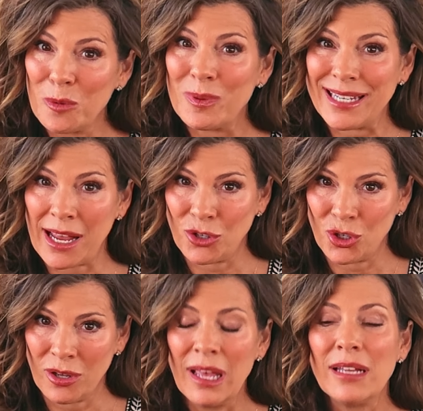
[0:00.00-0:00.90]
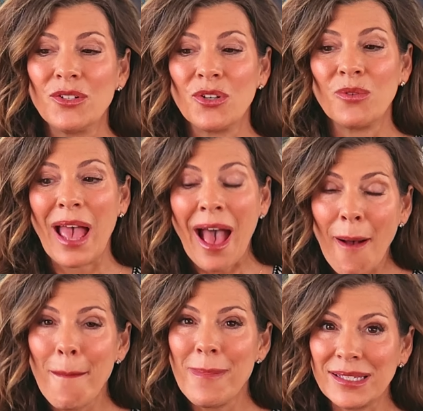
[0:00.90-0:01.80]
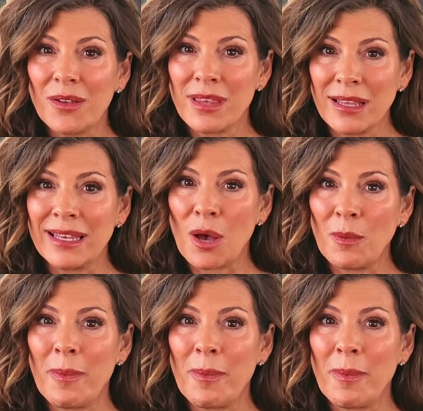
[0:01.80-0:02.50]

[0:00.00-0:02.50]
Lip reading: potential to help mesothelioma